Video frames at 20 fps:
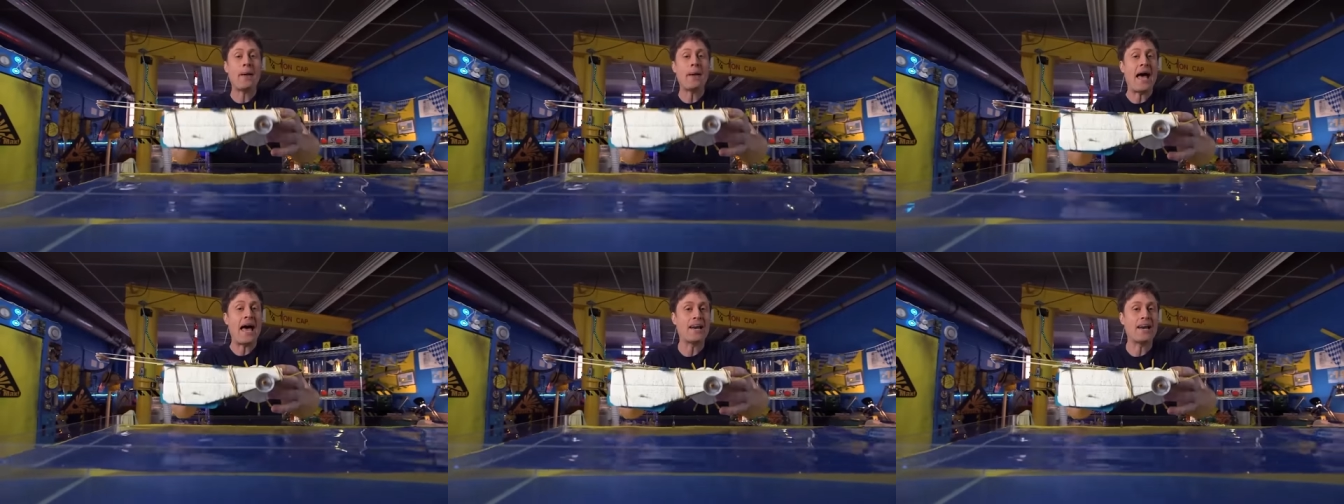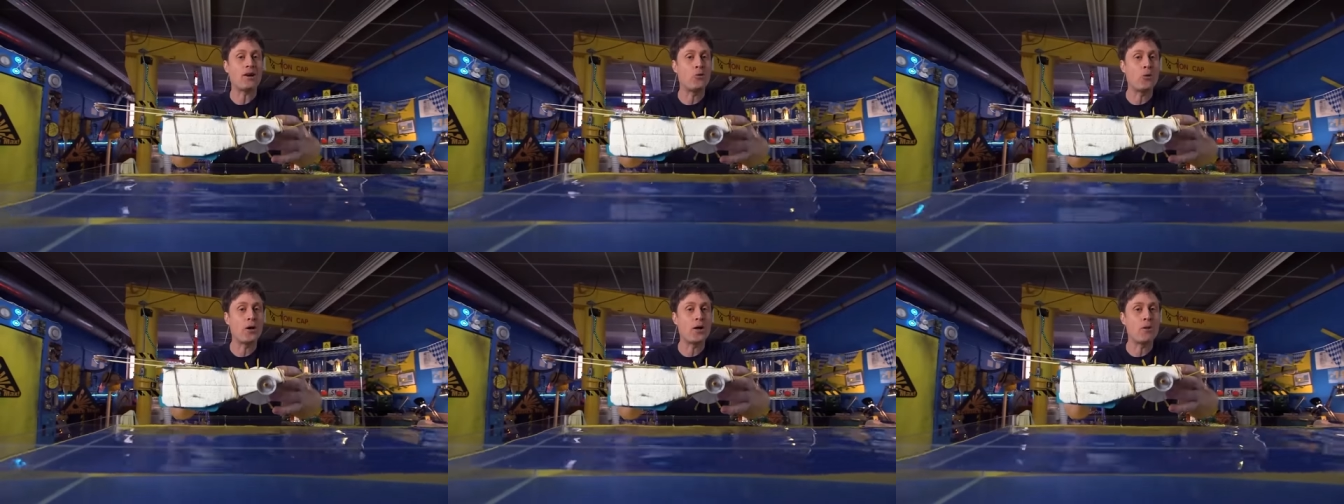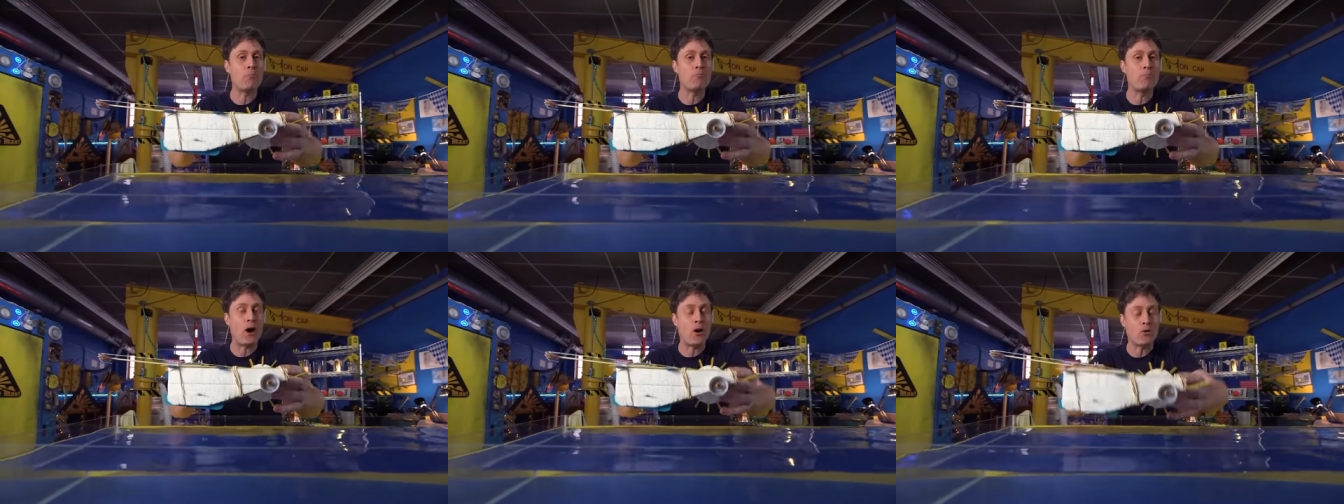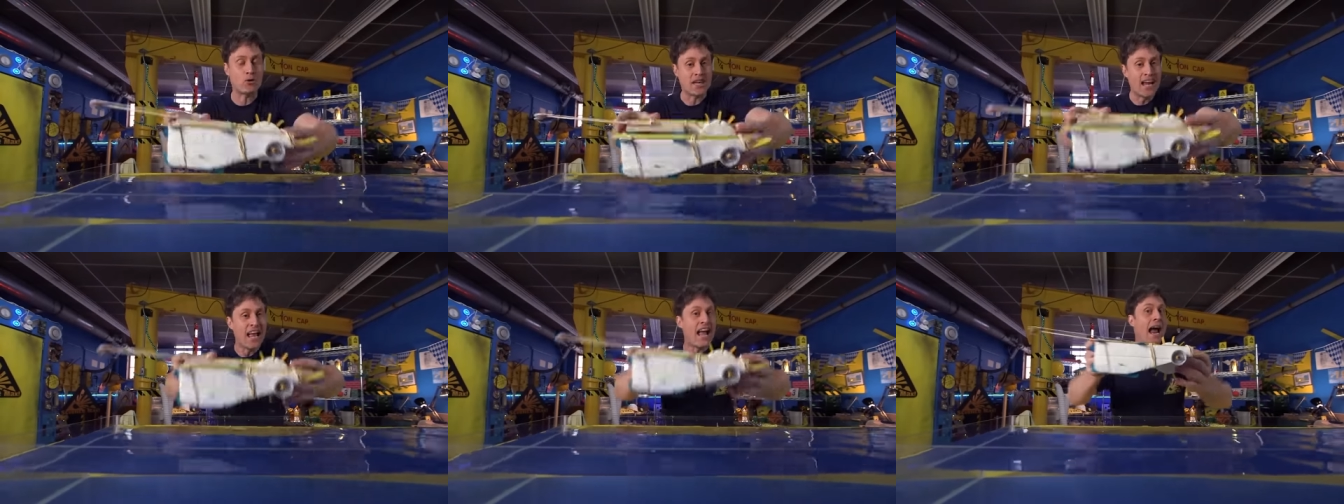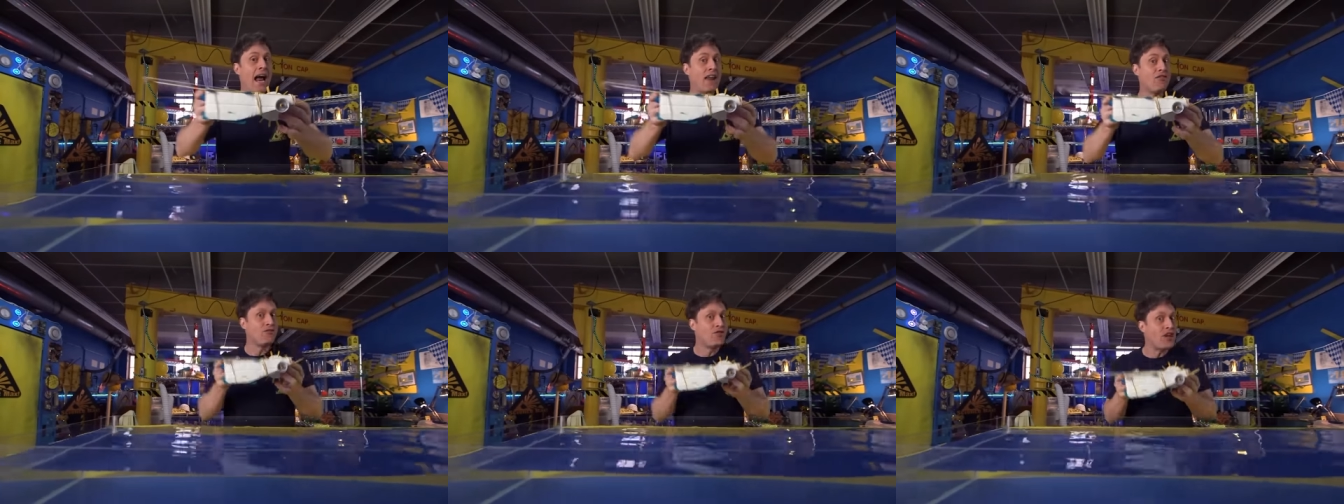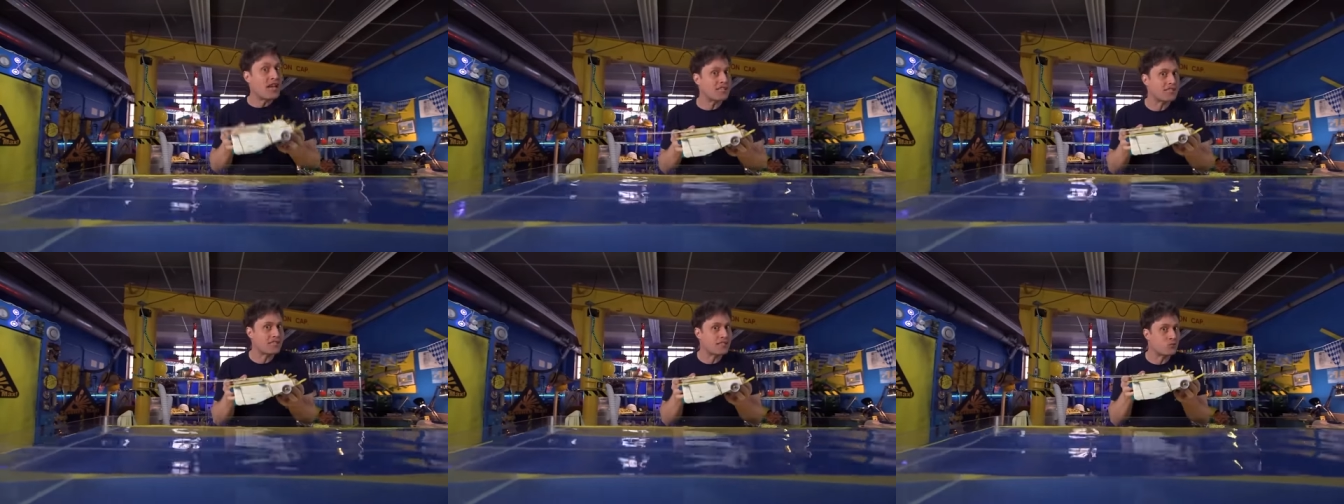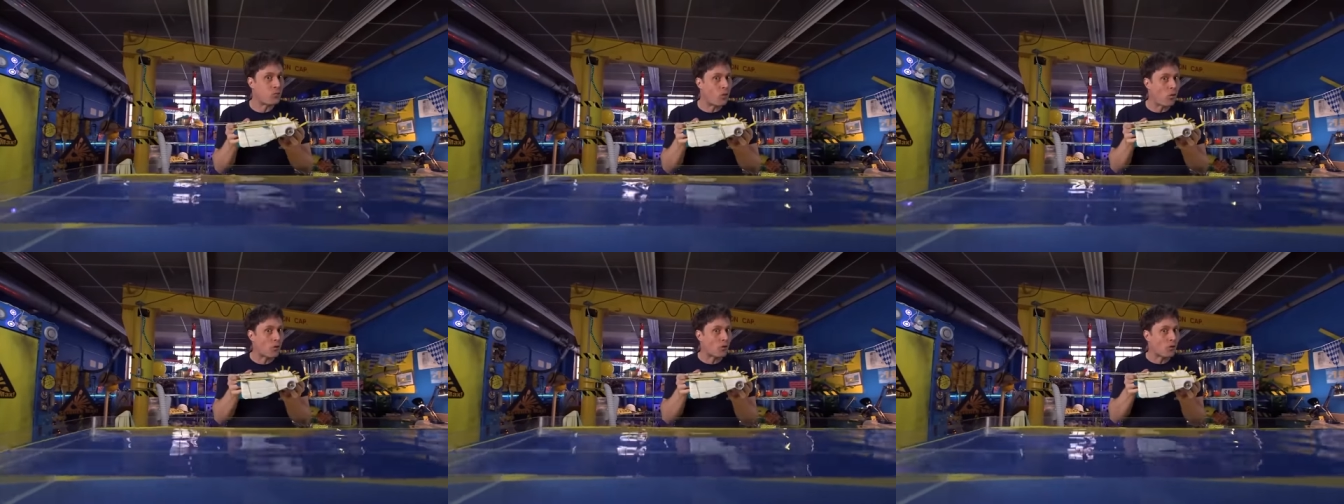paddle wheel boat. And this is
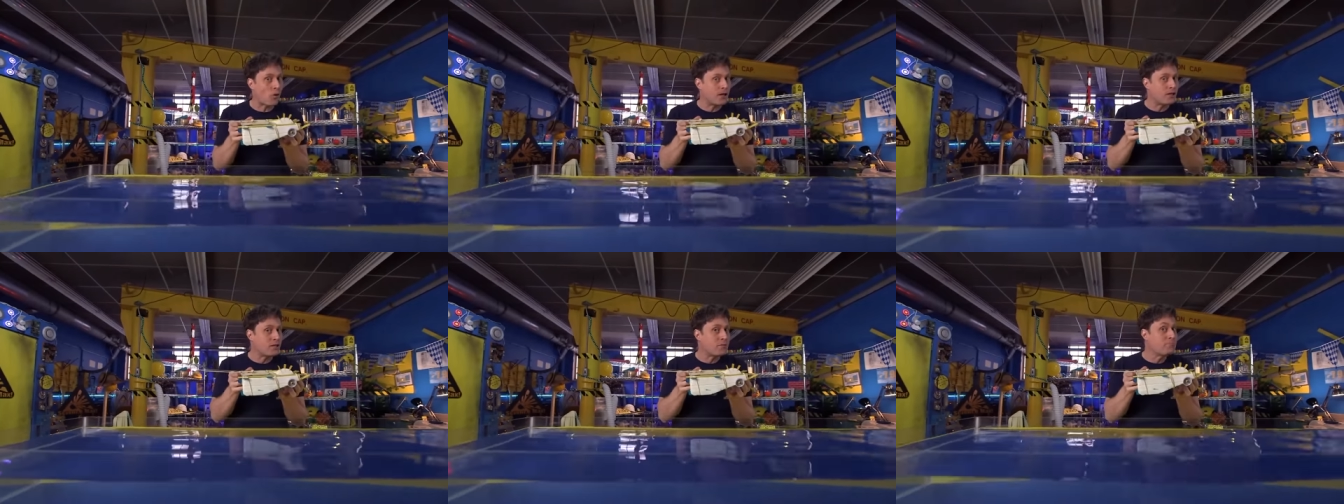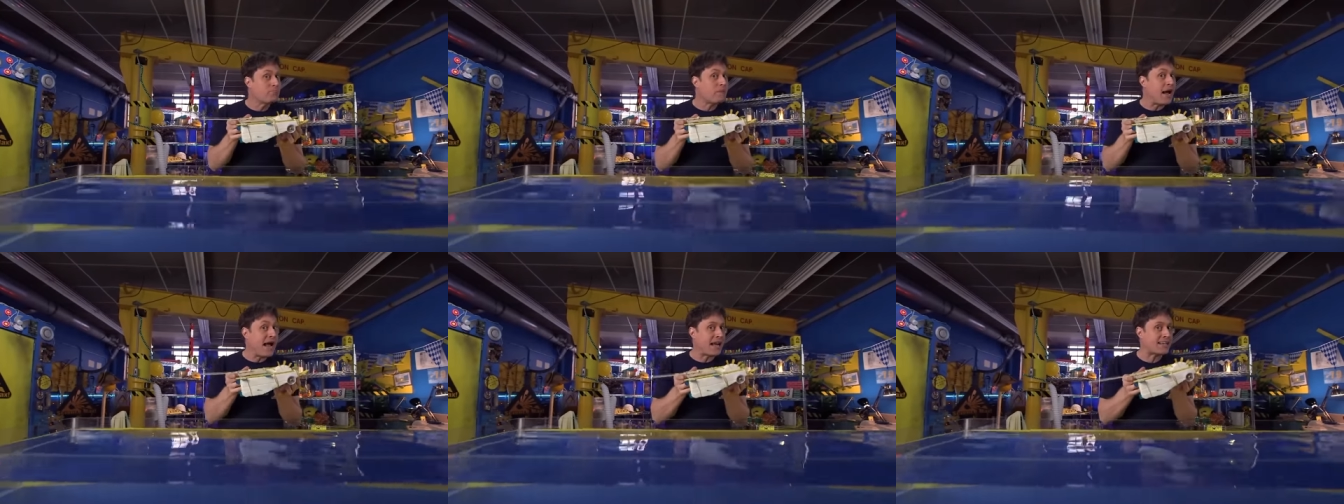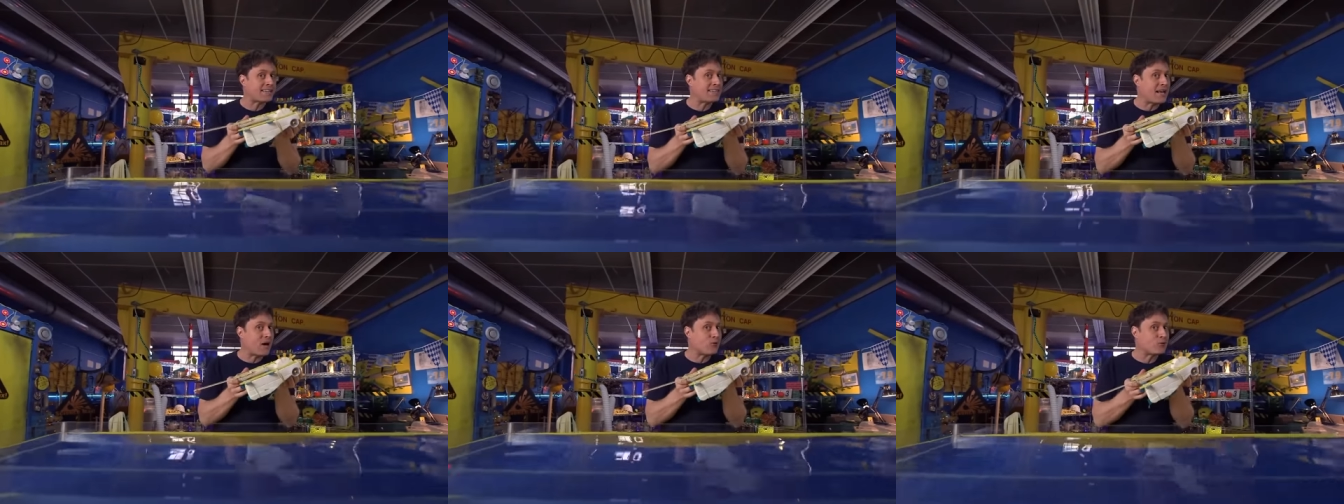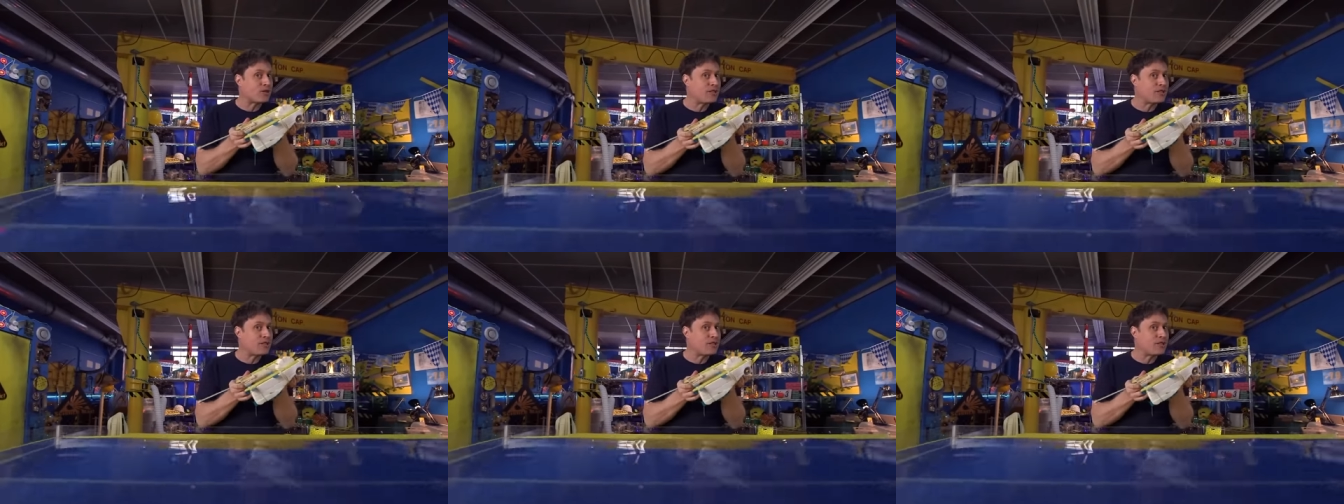what we're going to max out